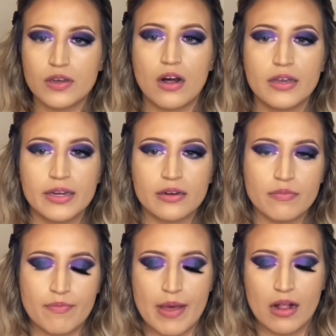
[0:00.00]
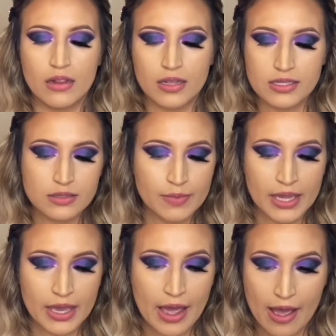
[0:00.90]
y'all hear a bell, that's my
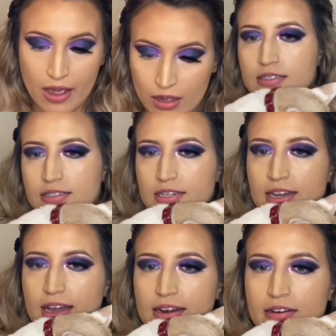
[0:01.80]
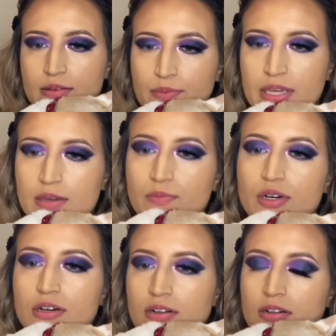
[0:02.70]
cat. Say hi to the
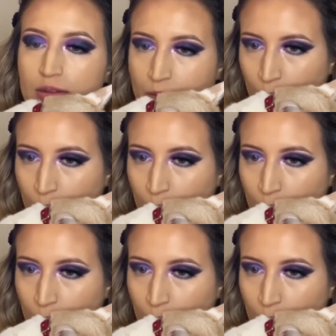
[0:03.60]
people.